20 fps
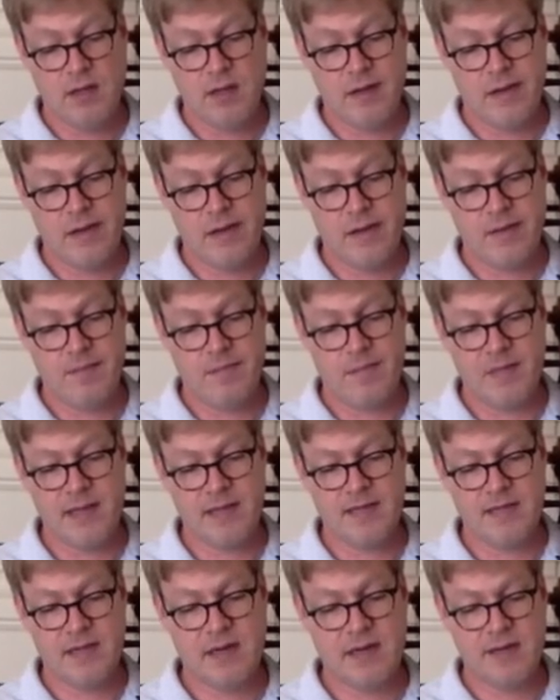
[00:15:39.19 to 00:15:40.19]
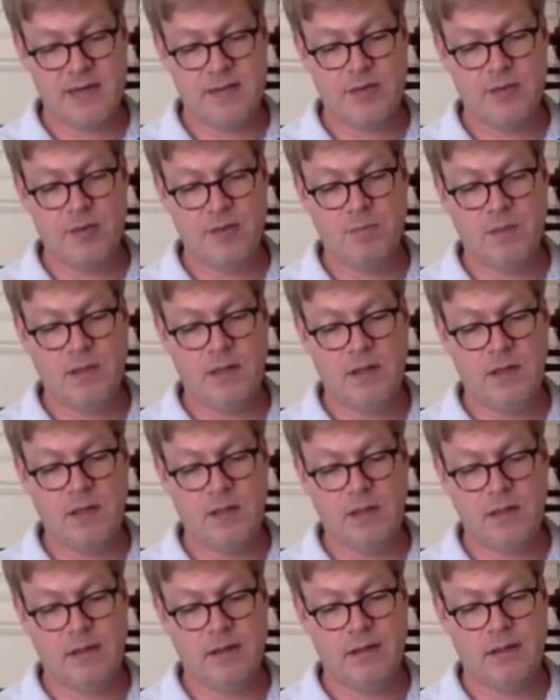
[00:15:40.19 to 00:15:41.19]
Has a nice
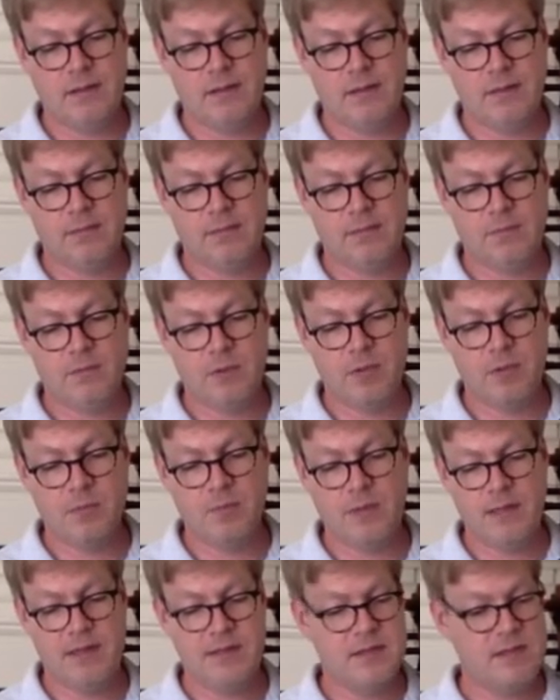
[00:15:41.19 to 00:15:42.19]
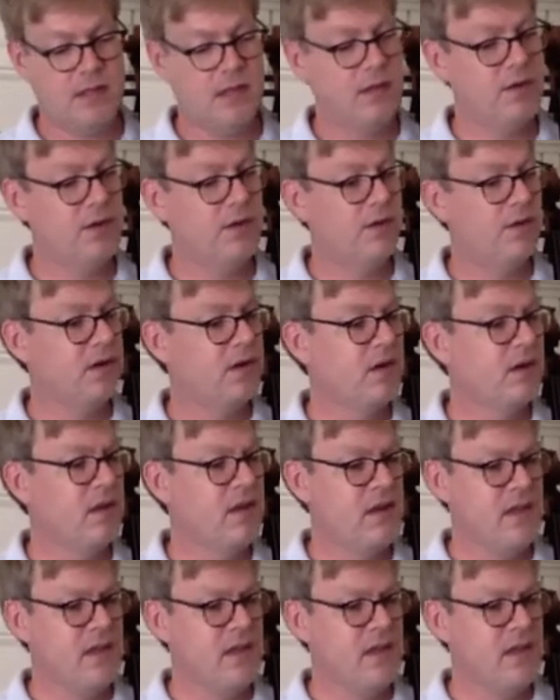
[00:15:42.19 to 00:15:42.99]
grippy rubber piece here.